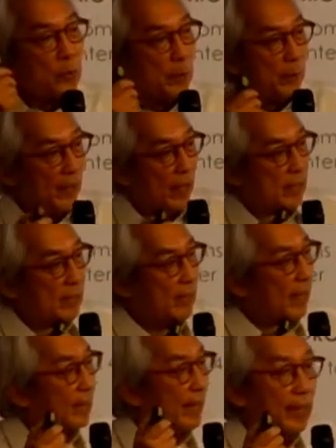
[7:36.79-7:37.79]
to be honest,
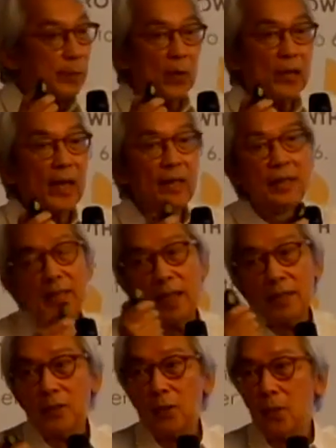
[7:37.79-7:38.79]
at that point, I did
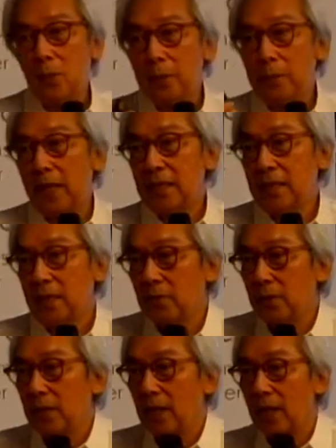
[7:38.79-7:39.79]
not know one basket
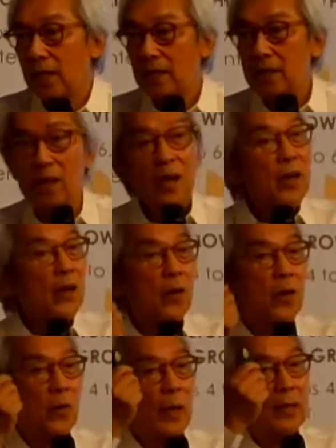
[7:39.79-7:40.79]
from the other
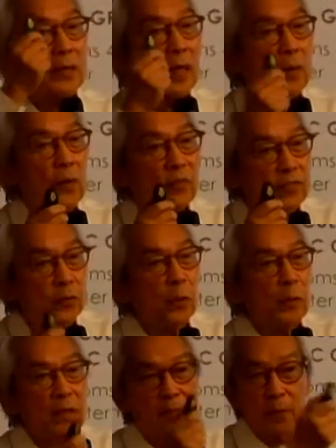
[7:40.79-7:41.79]
or one type of
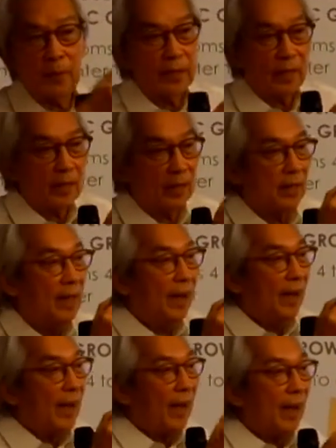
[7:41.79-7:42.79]
suman from another.
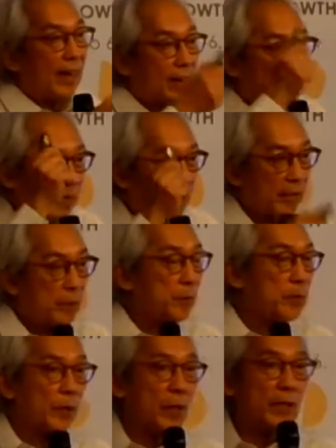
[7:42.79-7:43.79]
It was a
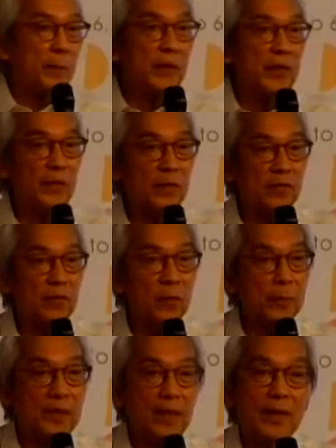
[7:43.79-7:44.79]
huge learning period for
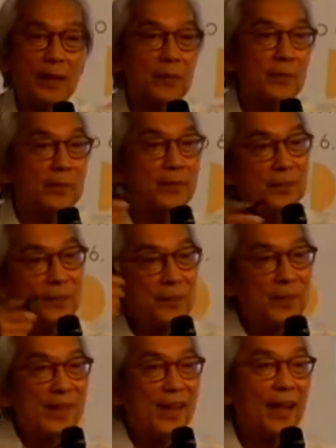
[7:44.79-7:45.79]
me, and I'm
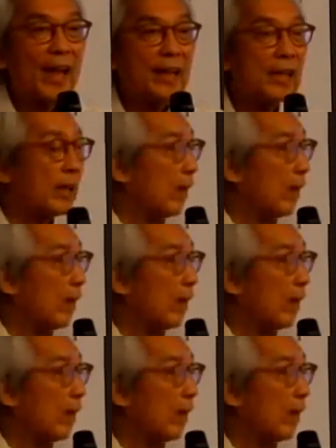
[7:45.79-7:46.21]
glad that